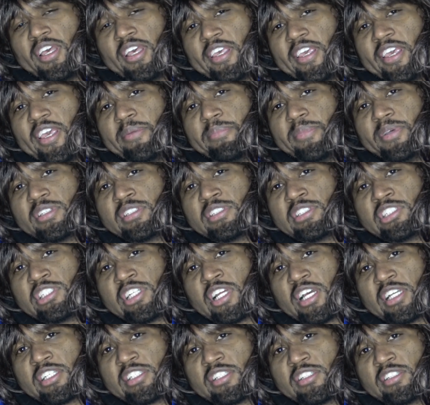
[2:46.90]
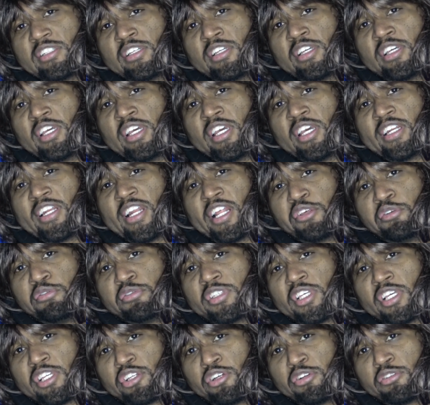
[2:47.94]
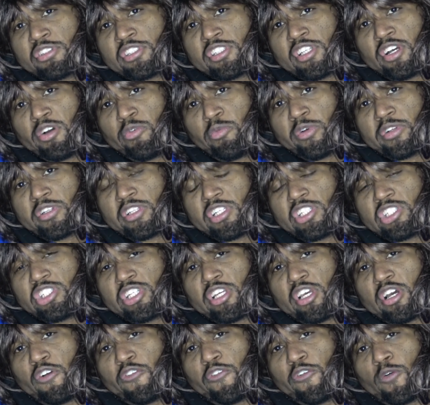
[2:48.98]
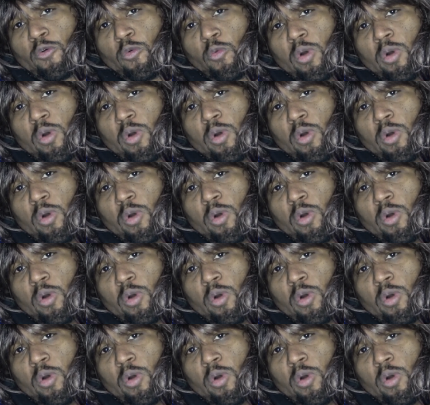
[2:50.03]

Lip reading: Yeah, Mrs. Johnson. Now you said your son went to jail for